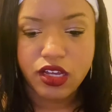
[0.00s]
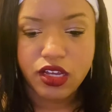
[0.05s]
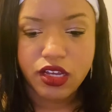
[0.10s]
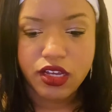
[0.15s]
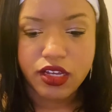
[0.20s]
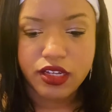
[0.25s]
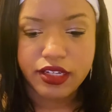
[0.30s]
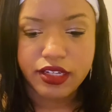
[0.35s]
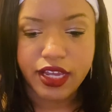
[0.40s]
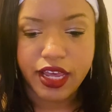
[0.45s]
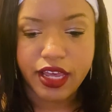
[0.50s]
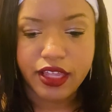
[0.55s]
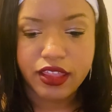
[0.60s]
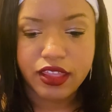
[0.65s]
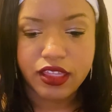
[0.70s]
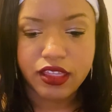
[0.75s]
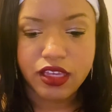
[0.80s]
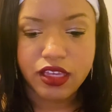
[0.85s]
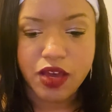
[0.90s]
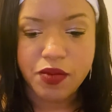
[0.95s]

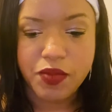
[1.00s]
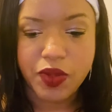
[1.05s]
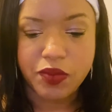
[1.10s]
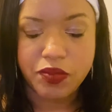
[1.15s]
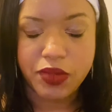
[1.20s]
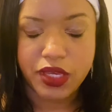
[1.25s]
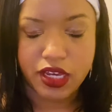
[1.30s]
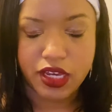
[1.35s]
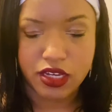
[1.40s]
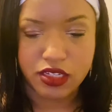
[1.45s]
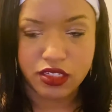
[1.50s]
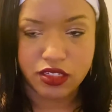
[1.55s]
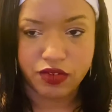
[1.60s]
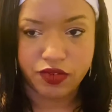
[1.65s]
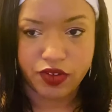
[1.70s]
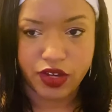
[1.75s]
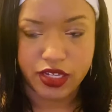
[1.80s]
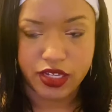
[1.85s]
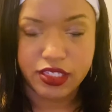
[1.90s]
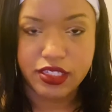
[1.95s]
death coming because of
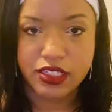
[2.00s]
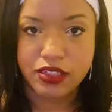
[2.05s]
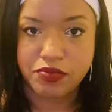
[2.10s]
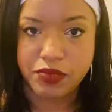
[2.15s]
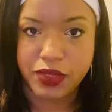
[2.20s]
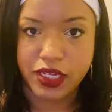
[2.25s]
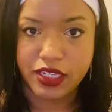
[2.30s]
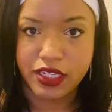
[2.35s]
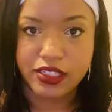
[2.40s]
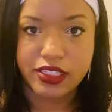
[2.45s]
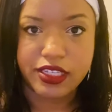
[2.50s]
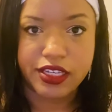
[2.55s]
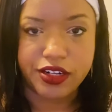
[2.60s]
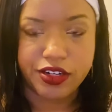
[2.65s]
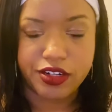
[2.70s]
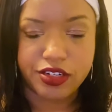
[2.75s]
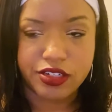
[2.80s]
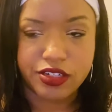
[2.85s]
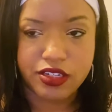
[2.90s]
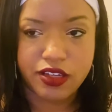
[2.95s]
us being
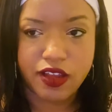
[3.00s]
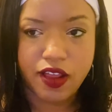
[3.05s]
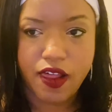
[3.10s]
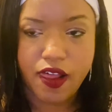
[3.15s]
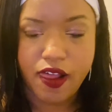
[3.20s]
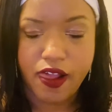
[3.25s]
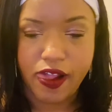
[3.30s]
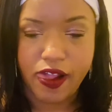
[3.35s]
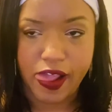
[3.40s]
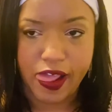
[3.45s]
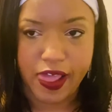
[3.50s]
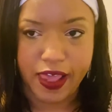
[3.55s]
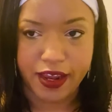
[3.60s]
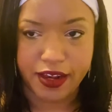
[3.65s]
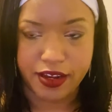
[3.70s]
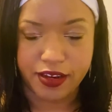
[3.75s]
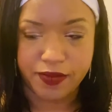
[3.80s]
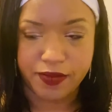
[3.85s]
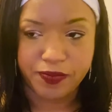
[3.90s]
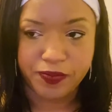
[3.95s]
sinners.
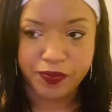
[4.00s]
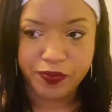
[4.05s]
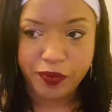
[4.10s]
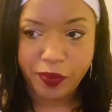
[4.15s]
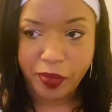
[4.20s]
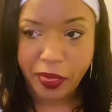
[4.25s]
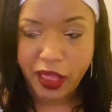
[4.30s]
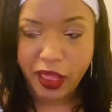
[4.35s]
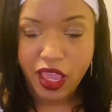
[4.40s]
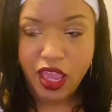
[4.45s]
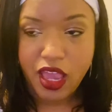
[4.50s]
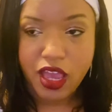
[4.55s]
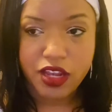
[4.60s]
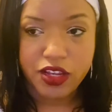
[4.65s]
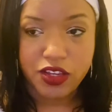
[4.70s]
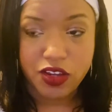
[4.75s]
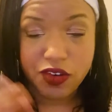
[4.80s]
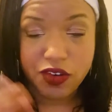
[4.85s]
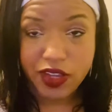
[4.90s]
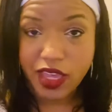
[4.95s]
And
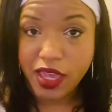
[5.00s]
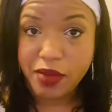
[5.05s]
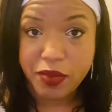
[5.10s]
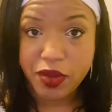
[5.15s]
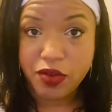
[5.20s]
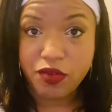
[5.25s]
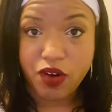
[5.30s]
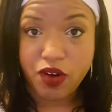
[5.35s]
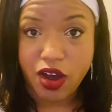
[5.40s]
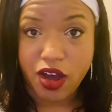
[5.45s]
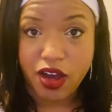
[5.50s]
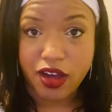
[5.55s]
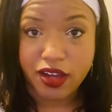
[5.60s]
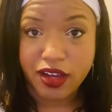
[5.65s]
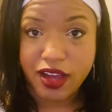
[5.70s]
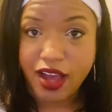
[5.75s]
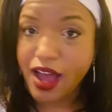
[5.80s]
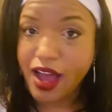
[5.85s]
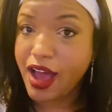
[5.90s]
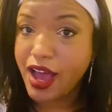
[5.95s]
don't get me wrong,
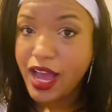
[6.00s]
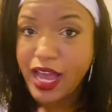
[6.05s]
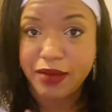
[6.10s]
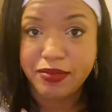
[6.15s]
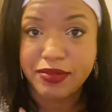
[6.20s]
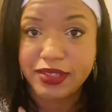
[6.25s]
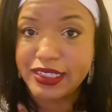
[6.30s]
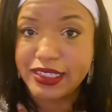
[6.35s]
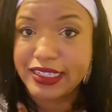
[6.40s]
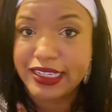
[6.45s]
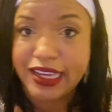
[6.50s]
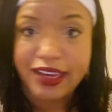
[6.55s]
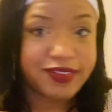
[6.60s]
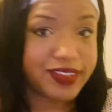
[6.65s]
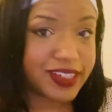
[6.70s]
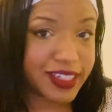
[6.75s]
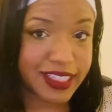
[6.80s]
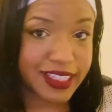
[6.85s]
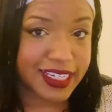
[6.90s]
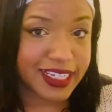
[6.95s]
I'm
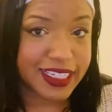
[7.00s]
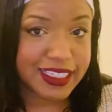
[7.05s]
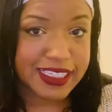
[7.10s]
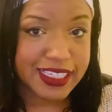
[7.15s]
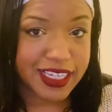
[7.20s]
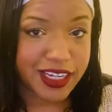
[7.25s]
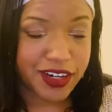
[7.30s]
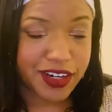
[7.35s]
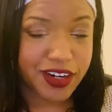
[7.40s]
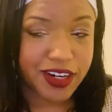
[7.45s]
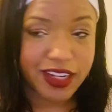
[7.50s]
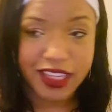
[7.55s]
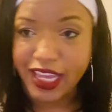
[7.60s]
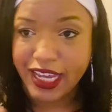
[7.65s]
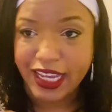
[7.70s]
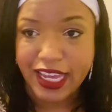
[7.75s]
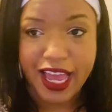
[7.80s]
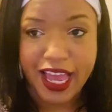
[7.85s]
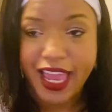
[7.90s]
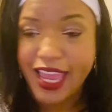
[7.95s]
definitely a sinner. Like,
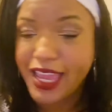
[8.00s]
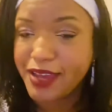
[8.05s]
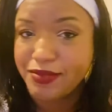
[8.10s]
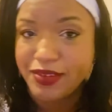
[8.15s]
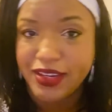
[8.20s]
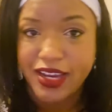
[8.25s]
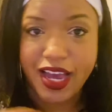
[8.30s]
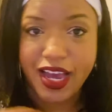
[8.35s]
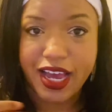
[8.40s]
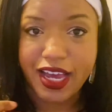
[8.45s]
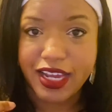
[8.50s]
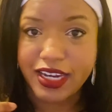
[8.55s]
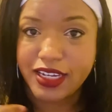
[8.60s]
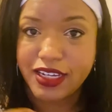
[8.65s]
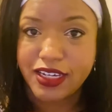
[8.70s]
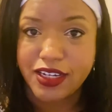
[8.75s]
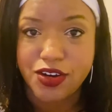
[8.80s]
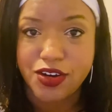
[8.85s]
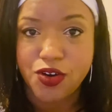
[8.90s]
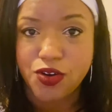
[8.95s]
I am not
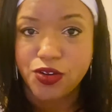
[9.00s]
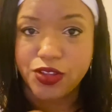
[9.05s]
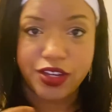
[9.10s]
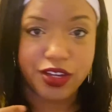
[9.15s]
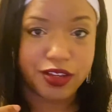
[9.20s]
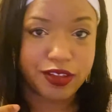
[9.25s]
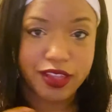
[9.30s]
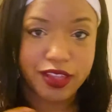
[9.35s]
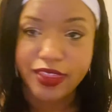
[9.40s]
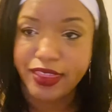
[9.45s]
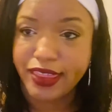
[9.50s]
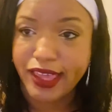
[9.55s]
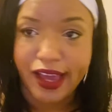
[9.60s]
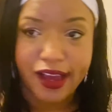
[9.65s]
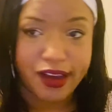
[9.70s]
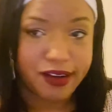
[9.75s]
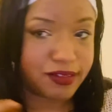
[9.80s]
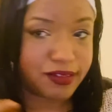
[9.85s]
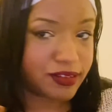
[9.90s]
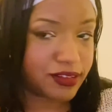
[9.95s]
holier than
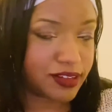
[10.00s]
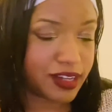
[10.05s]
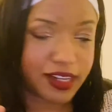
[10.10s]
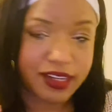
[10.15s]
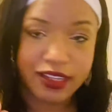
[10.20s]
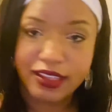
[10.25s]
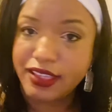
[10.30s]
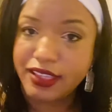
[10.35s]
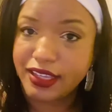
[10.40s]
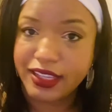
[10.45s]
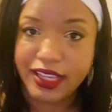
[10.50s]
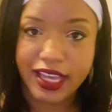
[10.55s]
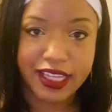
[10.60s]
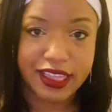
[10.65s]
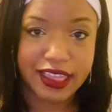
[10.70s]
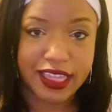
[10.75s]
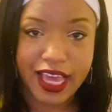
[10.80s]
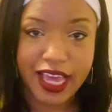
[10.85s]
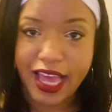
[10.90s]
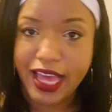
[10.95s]
thou, anything like
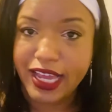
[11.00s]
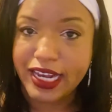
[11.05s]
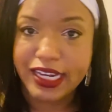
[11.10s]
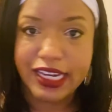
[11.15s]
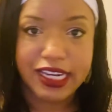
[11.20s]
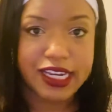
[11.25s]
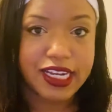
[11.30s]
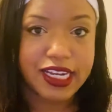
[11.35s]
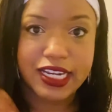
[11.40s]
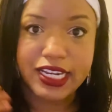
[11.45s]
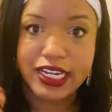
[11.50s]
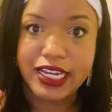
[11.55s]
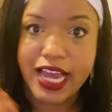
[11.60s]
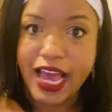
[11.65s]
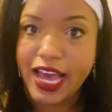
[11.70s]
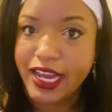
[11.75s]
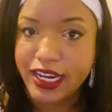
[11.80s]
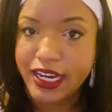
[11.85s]
that, nada.